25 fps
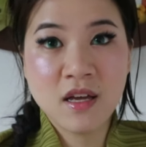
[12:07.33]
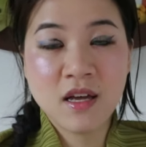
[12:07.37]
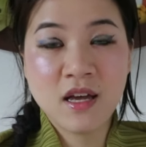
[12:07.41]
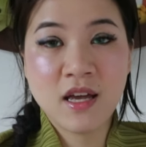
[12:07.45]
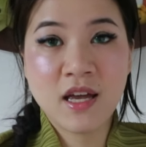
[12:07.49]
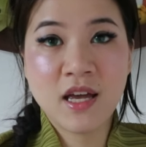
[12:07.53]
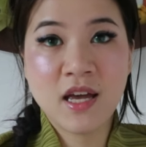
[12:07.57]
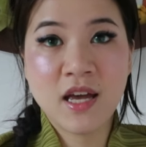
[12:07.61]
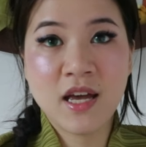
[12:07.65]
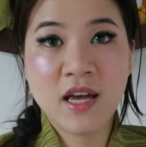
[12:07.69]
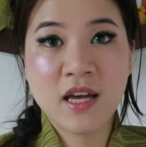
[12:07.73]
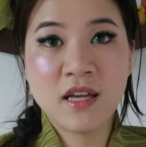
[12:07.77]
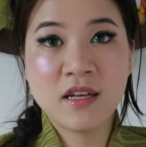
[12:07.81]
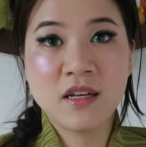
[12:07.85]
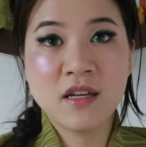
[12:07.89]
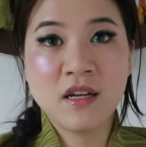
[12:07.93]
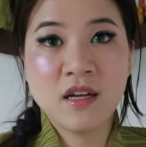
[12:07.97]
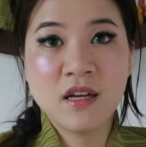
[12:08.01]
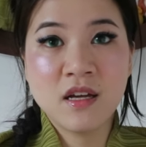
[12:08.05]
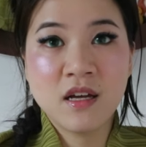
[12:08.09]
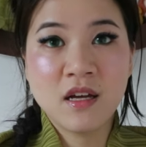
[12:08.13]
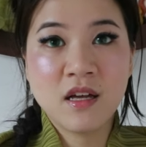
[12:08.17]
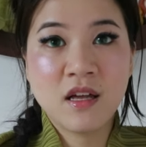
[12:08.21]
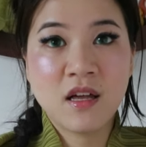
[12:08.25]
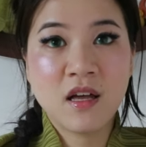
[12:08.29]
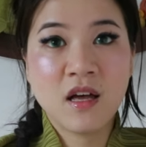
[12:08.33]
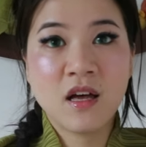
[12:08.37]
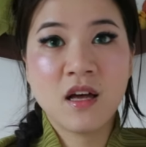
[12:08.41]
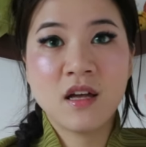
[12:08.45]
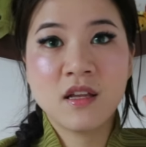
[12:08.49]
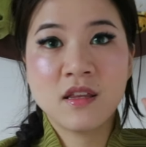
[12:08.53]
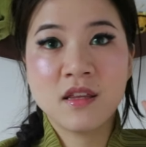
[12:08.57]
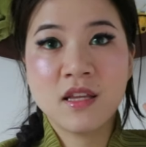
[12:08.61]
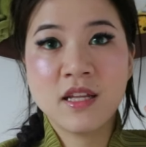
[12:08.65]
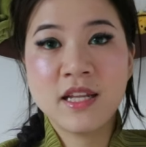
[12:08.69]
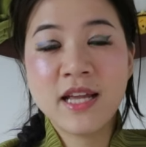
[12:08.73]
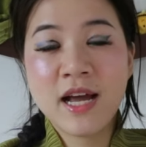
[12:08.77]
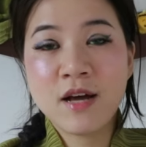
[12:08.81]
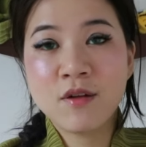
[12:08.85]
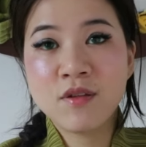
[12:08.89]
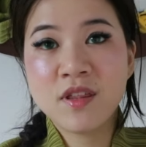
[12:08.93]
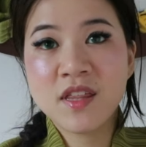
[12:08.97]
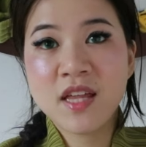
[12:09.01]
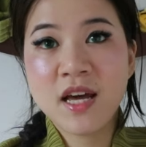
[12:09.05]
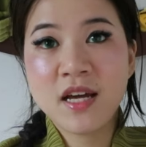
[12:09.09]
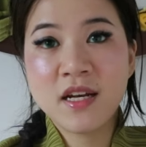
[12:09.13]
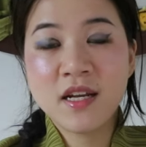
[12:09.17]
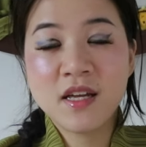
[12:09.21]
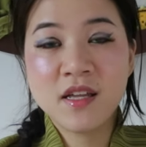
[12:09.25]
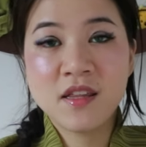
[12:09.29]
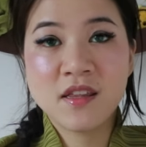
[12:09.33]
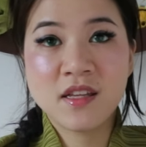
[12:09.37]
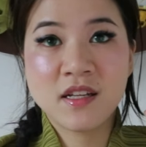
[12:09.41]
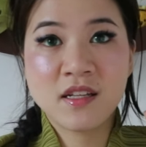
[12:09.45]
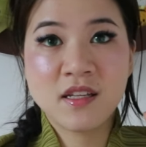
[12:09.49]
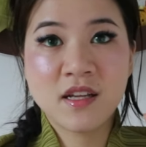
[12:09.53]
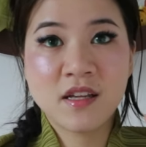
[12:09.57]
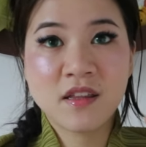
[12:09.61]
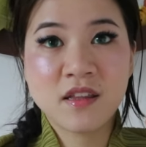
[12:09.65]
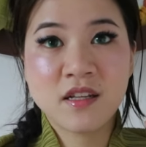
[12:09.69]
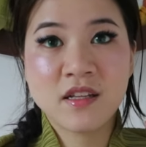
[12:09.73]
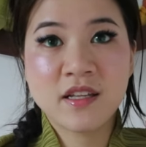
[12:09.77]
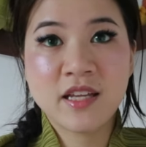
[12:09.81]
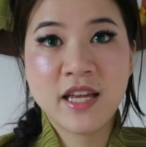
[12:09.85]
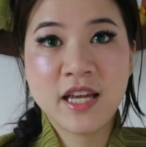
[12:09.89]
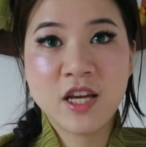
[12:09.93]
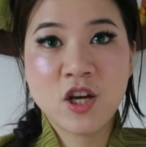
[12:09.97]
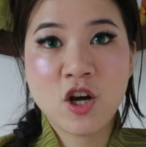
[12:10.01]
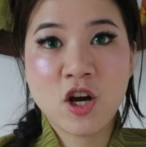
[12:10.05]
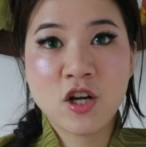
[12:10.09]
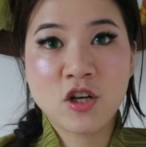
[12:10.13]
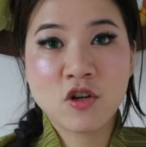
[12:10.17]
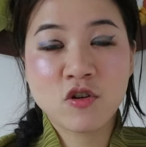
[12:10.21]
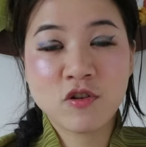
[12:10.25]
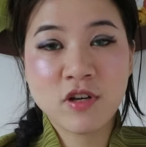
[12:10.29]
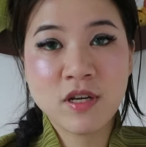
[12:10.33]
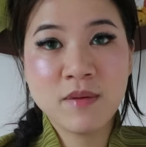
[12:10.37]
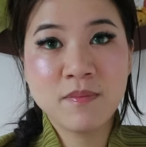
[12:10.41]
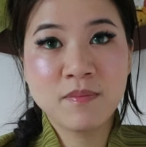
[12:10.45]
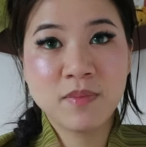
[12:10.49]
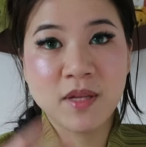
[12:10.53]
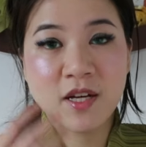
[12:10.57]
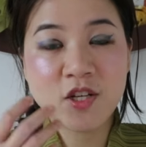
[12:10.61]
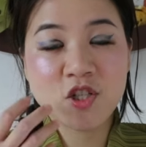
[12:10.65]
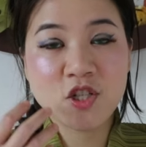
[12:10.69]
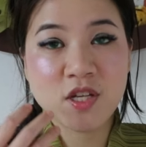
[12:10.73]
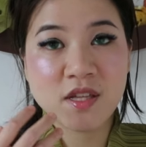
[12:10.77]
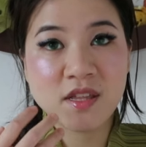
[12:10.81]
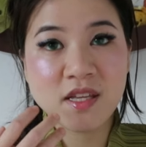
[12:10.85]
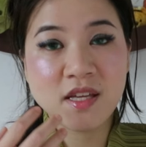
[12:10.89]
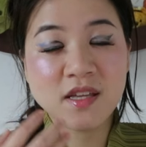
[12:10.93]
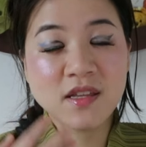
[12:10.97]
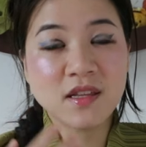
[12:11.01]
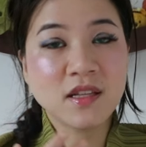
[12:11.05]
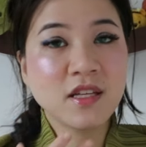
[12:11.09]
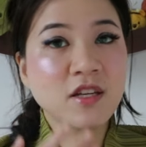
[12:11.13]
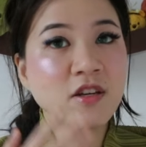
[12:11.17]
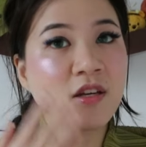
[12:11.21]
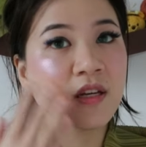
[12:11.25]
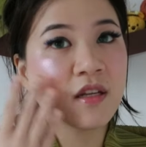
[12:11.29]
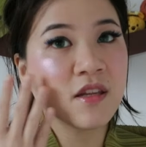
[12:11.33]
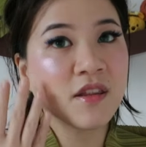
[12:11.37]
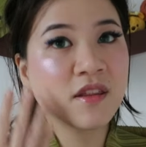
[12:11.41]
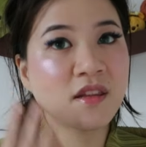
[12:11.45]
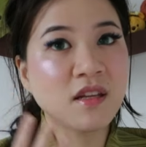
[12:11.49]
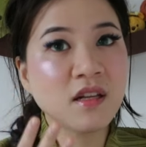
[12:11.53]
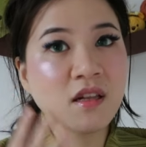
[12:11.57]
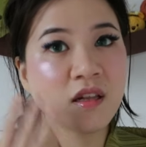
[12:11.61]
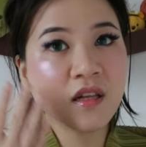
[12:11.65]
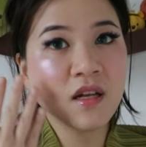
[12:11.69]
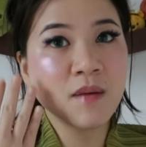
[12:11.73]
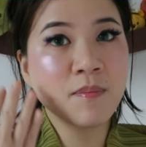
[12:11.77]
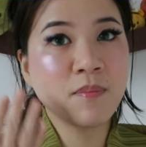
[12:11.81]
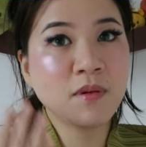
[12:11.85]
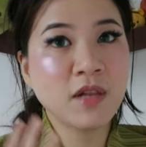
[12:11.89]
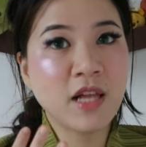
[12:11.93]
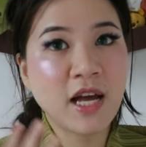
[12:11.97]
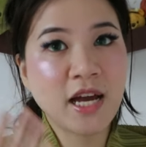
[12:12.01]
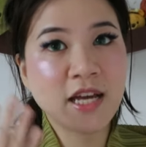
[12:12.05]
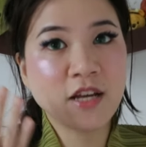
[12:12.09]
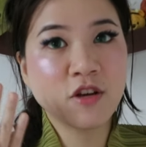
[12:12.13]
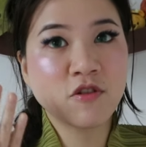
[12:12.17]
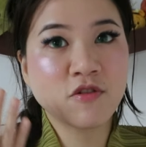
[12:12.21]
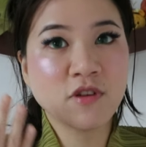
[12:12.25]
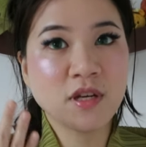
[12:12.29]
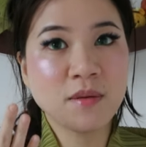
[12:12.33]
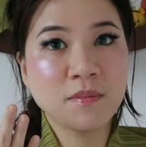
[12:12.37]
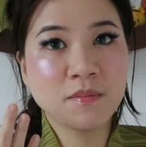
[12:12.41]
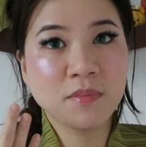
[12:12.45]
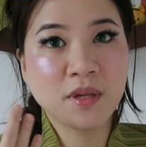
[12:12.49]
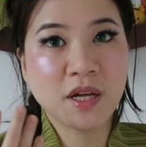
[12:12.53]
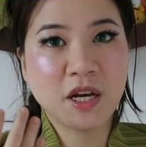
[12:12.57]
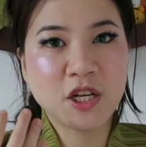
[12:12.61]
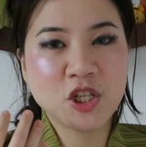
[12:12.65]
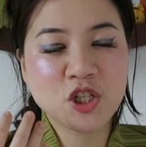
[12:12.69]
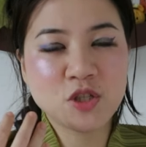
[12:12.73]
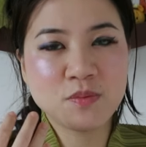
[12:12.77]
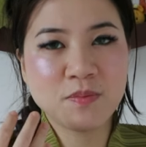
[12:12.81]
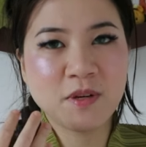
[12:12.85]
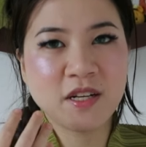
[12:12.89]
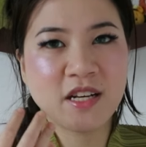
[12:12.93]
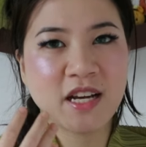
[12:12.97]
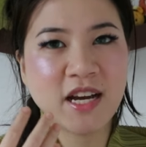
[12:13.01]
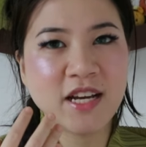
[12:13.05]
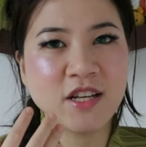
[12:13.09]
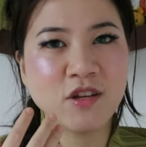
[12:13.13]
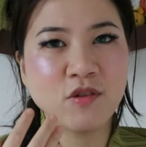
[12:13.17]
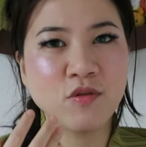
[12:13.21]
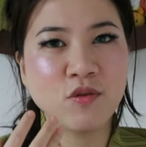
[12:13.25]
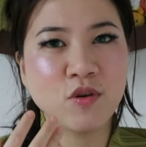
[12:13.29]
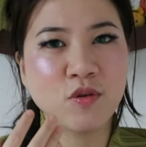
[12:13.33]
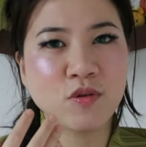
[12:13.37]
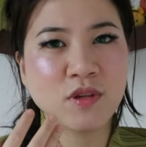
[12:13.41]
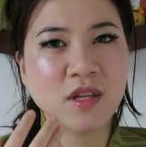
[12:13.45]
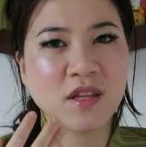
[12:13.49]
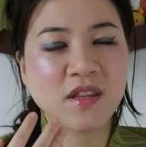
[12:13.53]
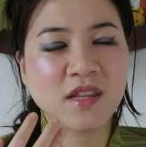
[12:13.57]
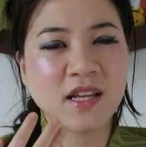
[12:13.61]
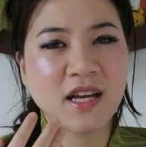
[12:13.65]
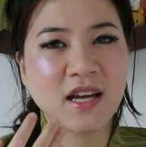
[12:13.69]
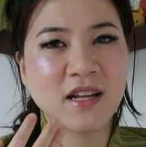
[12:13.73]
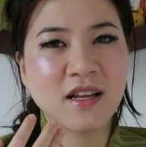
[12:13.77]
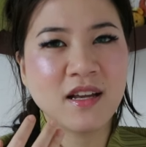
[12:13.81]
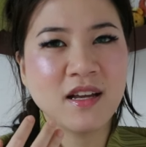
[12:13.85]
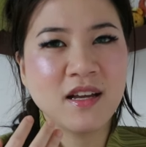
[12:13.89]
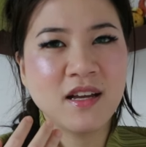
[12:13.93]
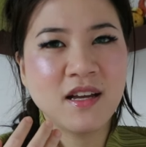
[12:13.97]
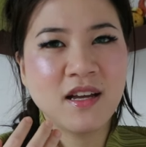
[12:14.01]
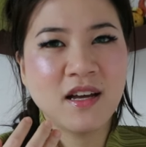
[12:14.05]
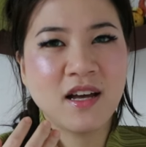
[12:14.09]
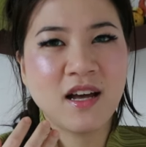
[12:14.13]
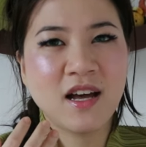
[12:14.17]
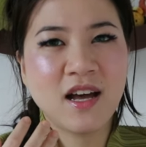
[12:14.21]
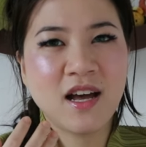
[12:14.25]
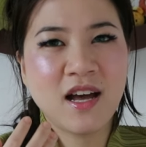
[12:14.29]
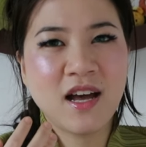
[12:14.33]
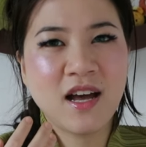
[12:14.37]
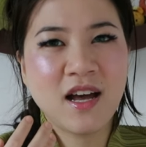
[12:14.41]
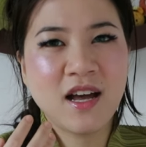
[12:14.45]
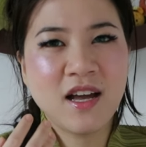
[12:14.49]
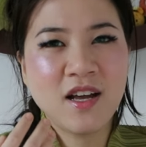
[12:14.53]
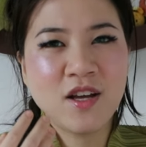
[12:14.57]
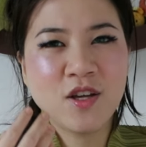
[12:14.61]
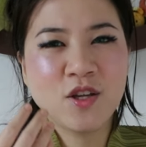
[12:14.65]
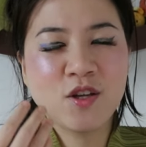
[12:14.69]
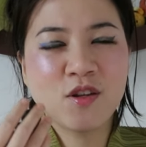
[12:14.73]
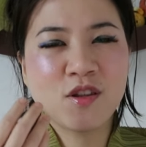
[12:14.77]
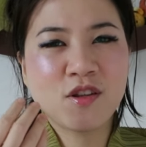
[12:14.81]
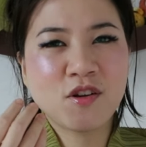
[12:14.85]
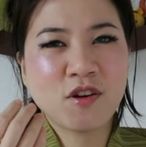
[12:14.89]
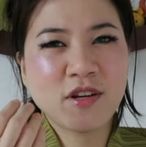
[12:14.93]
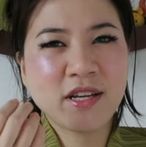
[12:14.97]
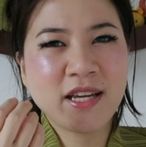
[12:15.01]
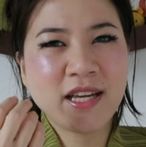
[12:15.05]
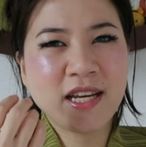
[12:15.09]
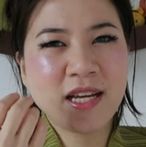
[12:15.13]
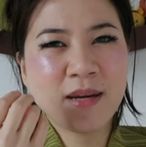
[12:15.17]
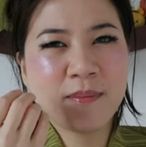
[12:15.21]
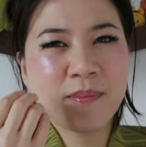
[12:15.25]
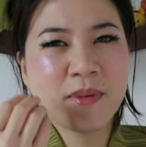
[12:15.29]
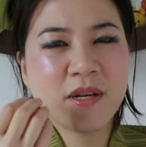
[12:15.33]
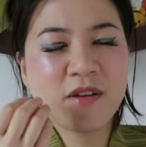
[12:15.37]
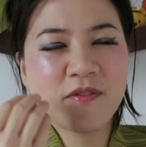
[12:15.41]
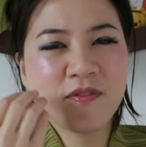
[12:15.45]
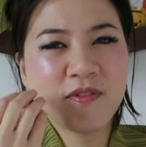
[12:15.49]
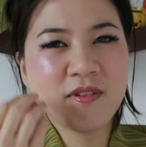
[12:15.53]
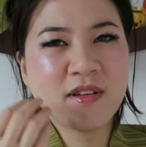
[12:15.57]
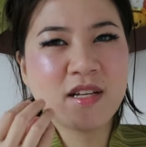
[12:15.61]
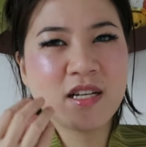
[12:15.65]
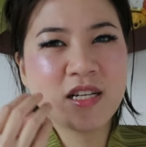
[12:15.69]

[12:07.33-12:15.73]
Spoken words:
And the downside is it doesn't take on cream blushes easily. You can still apply cream blush, but I do notice that you start getting a bit of